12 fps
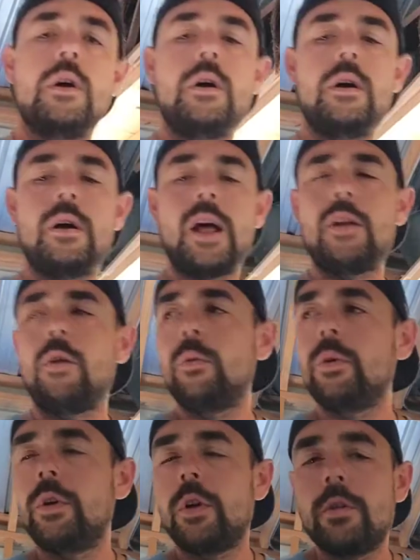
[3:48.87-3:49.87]
I don't
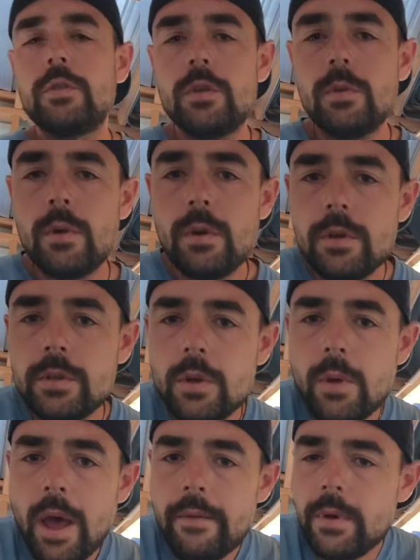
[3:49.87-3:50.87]
really go
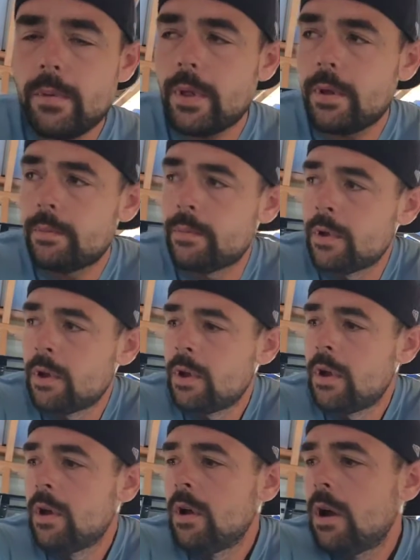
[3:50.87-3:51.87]
too heavy with them.
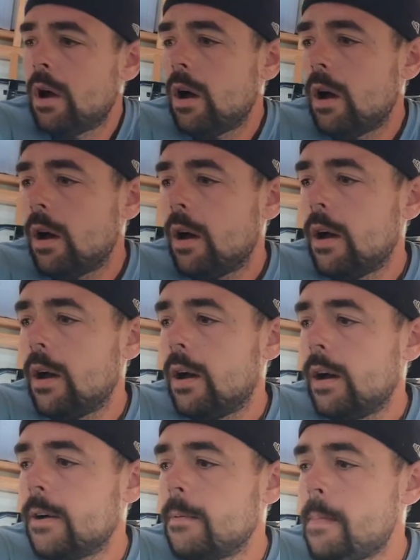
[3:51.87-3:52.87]
Probably